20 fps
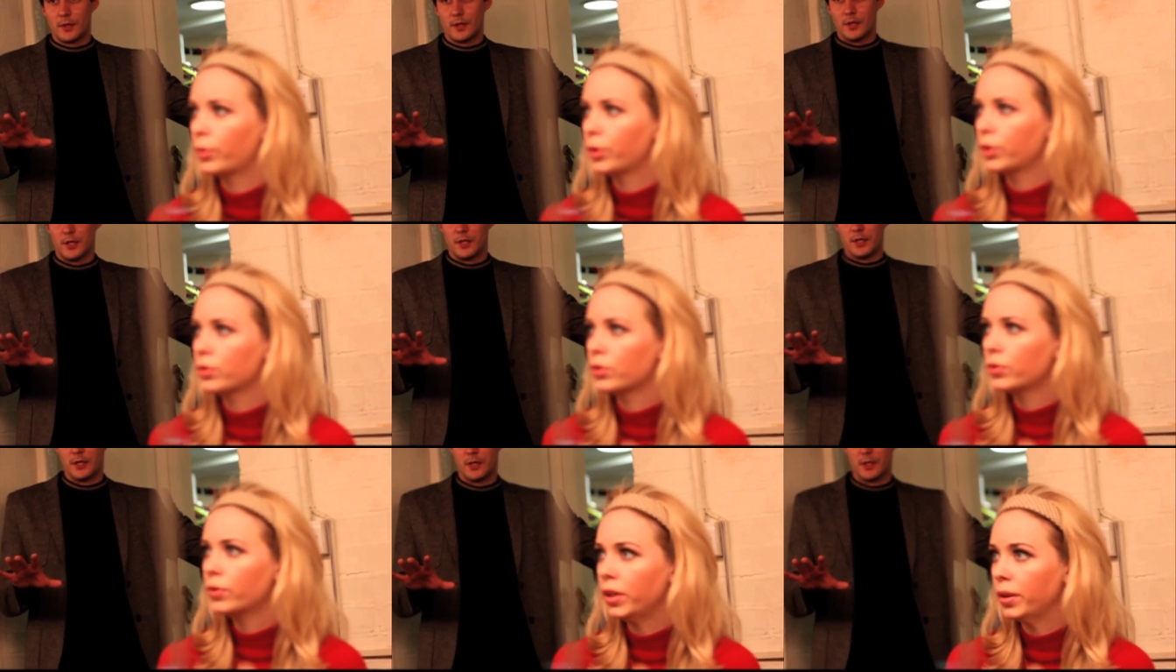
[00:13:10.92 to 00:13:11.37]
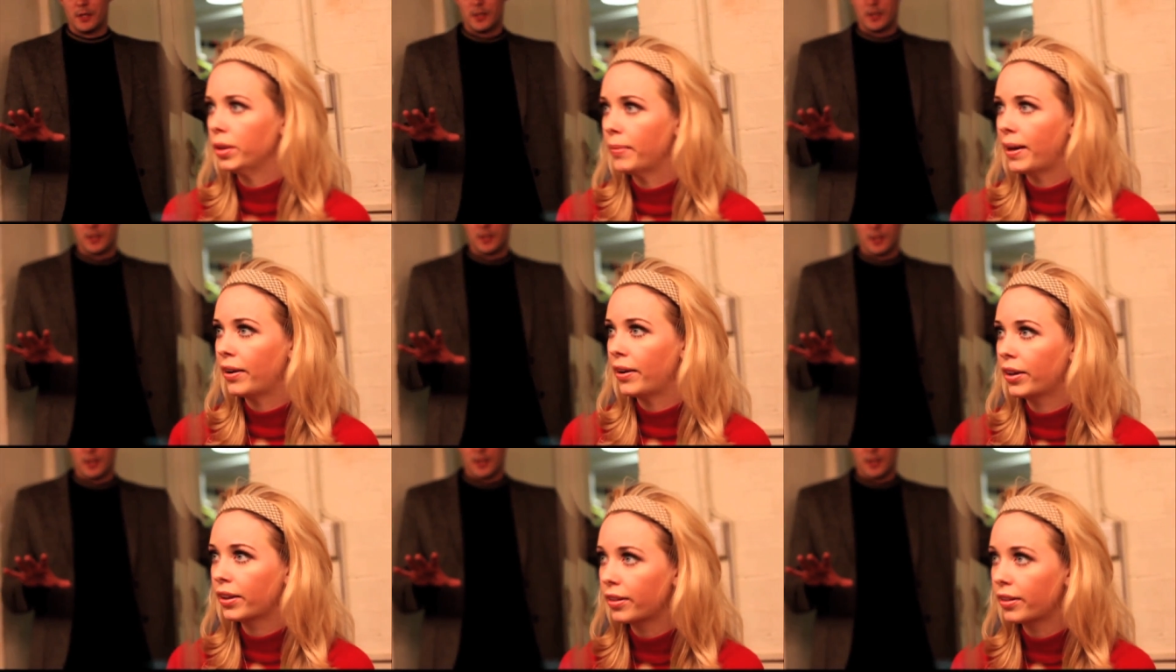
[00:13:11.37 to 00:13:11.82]
know what you're talking
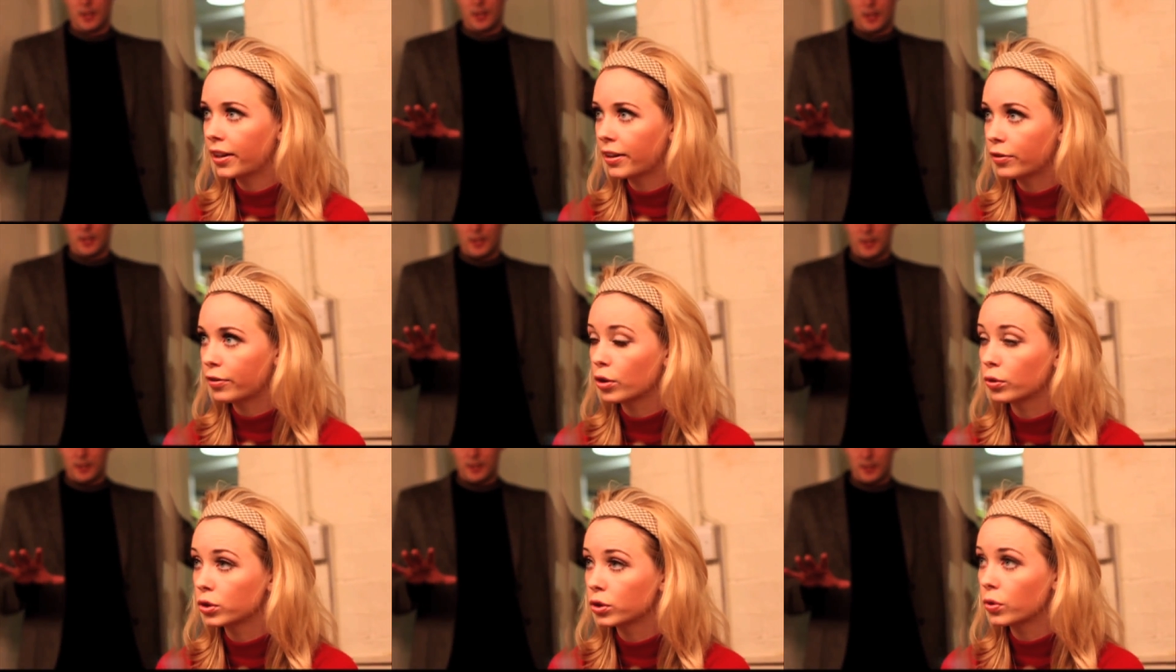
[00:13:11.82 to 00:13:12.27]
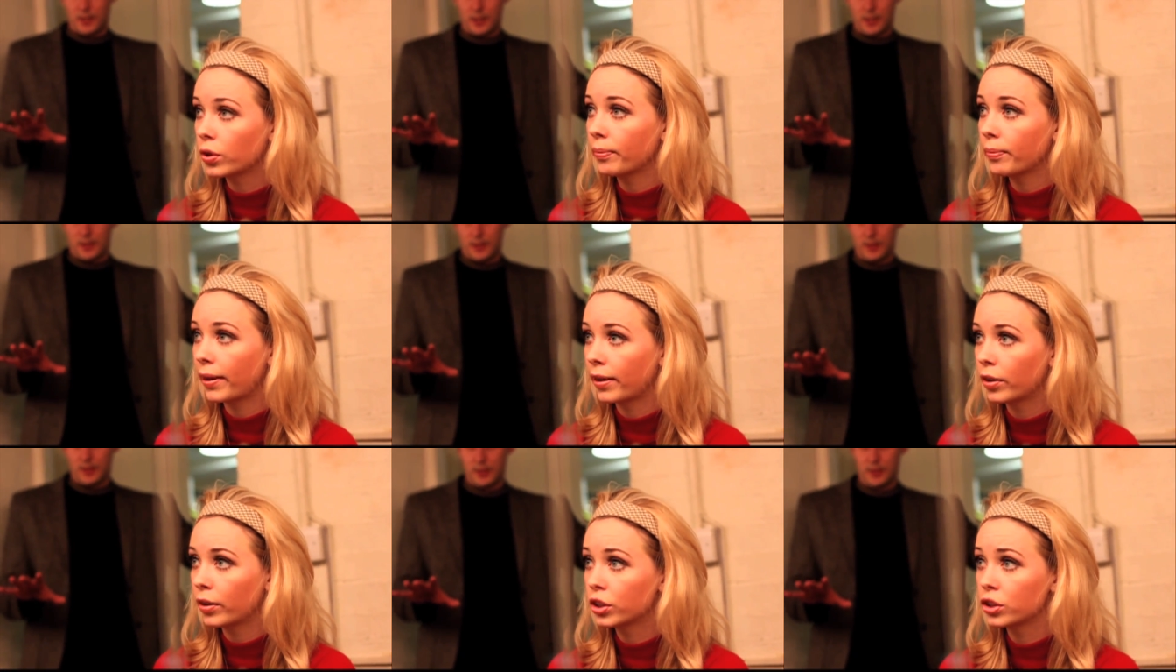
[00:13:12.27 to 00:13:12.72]
about. I think if you're talking
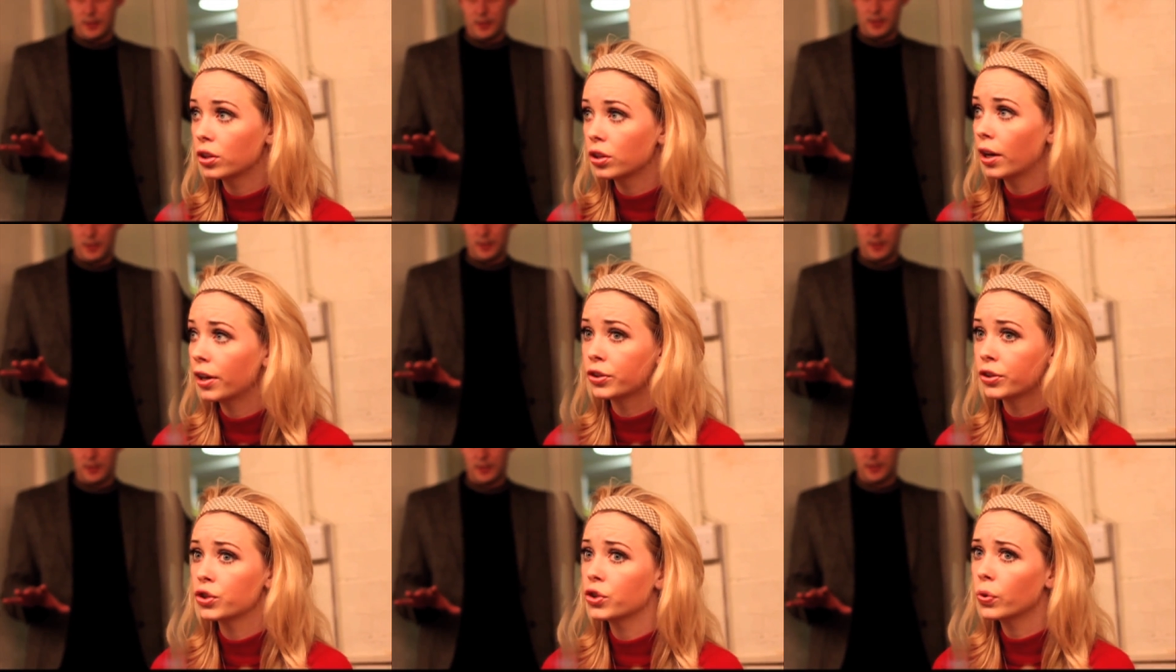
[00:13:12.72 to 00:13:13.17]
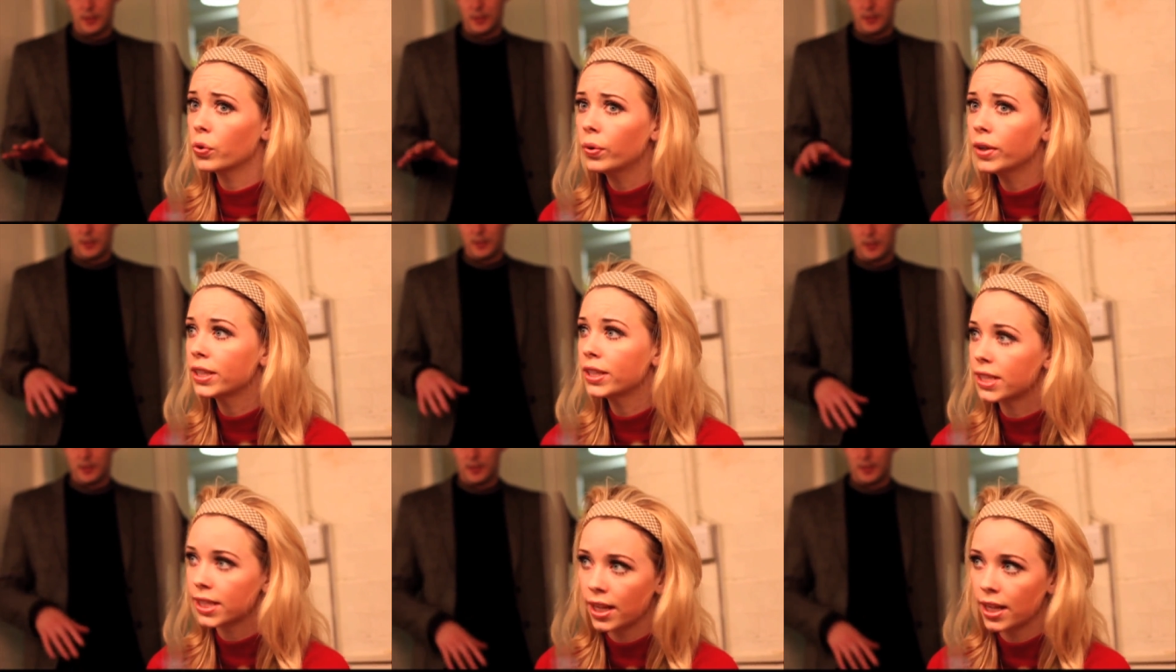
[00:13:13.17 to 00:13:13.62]
about a
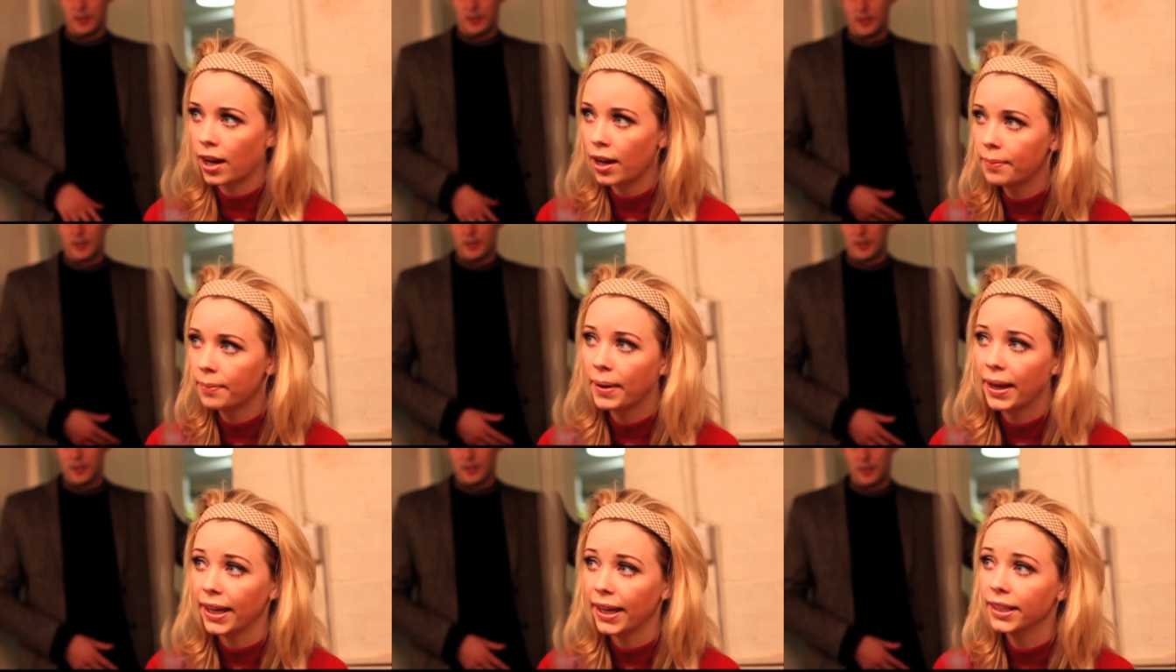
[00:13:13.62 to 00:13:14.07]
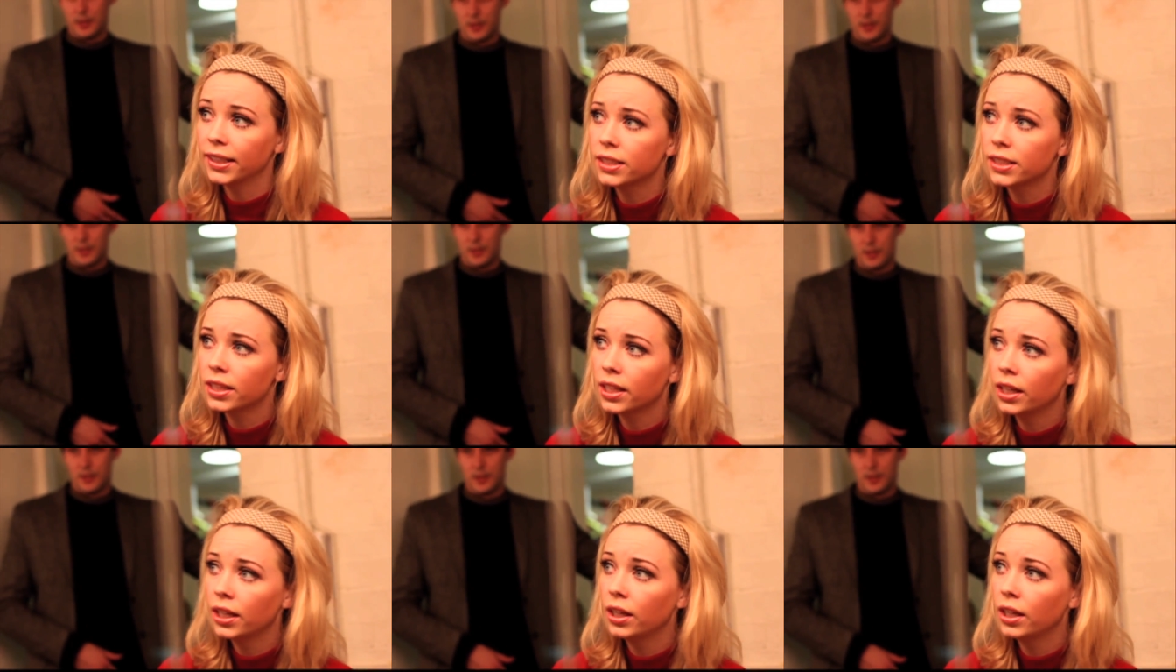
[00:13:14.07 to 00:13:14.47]
choice that I made